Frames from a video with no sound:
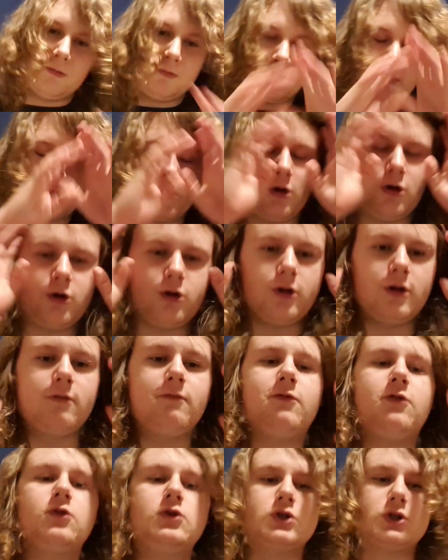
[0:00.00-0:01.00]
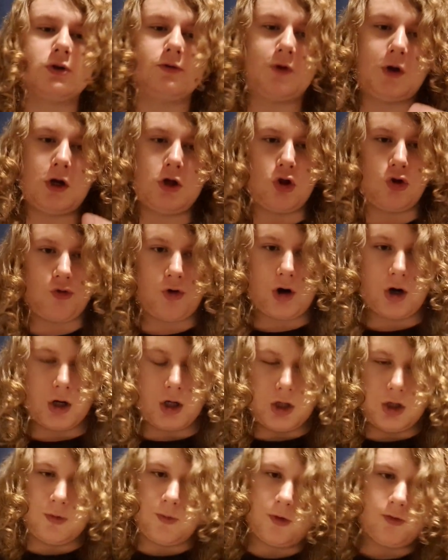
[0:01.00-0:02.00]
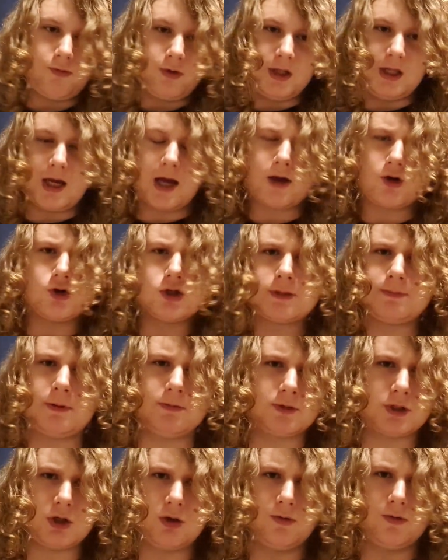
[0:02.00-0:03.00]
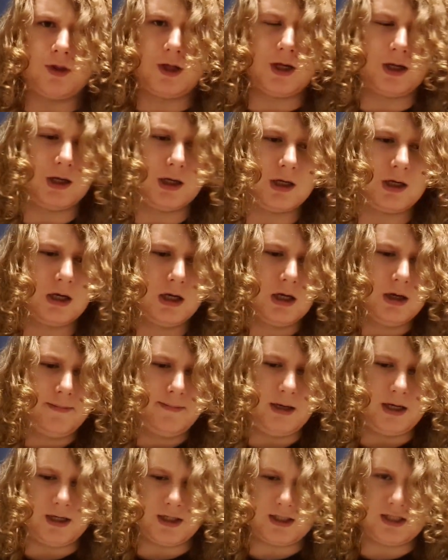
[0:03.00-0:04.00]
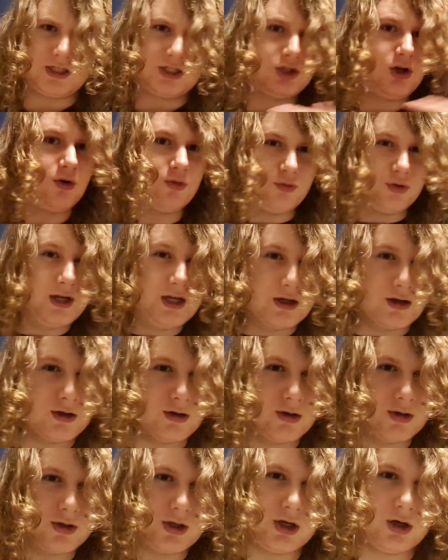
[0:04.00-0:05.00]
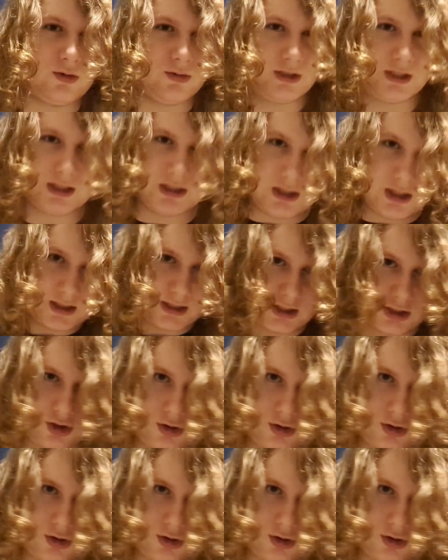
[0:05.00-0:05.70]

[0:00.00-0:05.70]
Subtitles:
under the influence of any drug, you won't really get goosebumps, I don't think, because it's not real, you know, it's in your